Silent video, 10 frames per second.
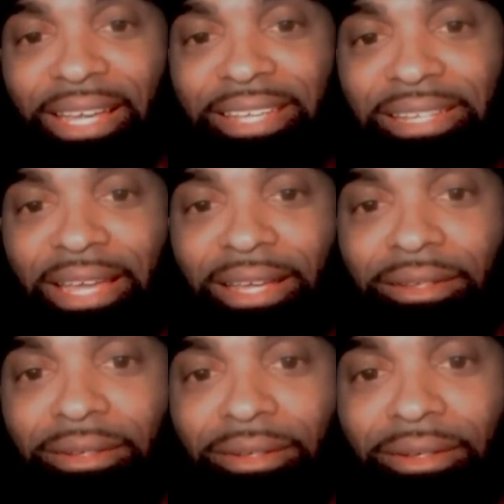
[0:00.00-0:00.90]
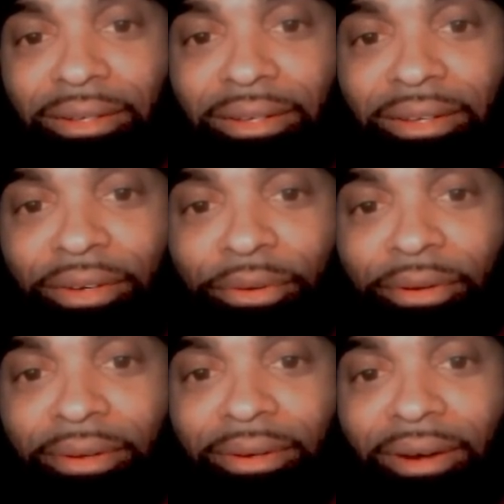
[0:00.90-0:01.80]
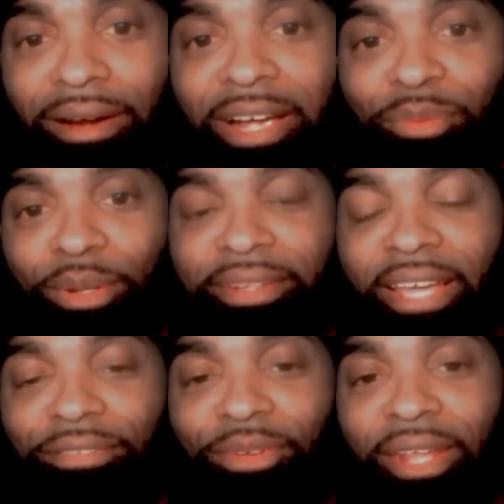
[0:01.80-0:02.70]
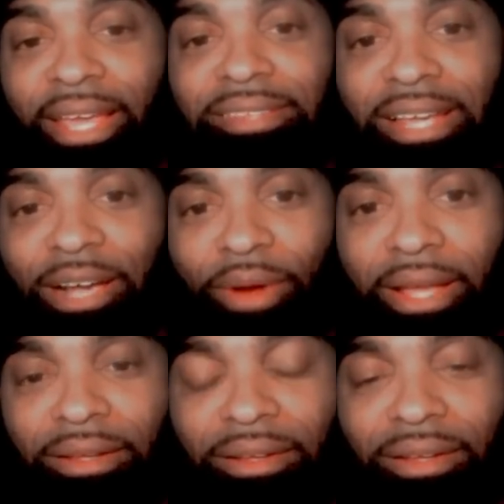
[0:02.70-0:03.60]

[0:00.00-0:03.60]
it's like, all right, well, Dev, you the A side, right?